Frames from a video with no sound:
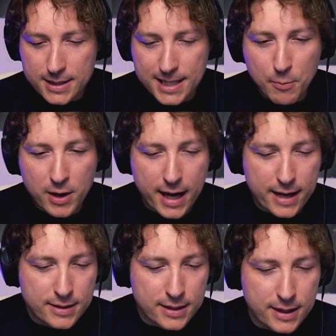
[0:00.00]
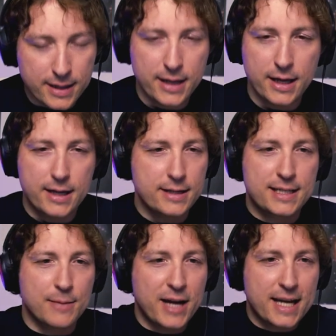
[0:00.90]
someone has to
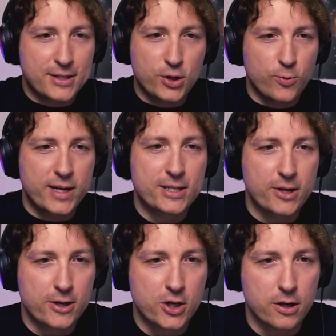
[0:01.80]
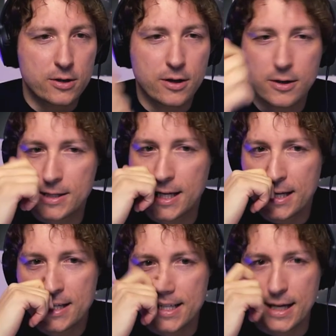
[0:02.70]
do research on
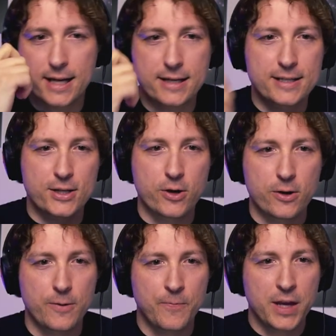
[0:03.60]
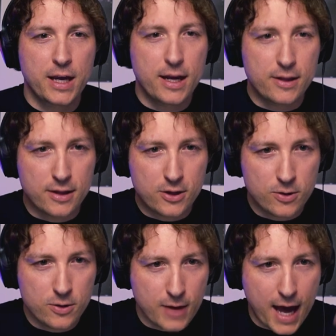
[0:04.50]
tears, and so
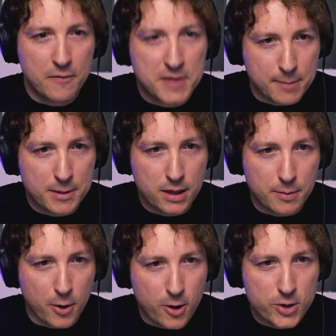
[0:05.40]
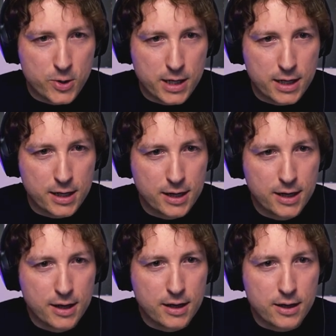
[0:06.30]
you have some in the laboratory.
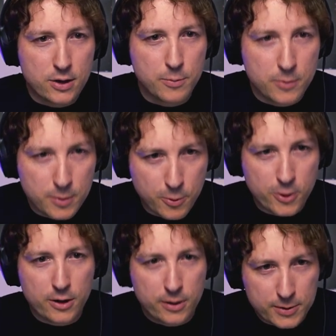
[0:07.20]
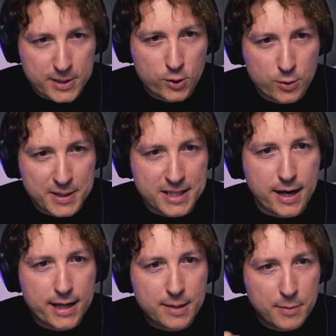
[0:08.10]
You put your little stool
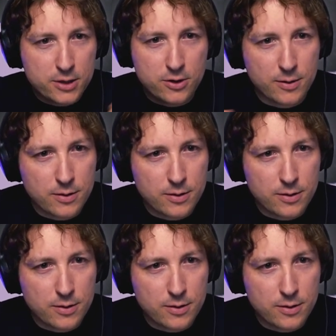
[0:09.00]
beside them and you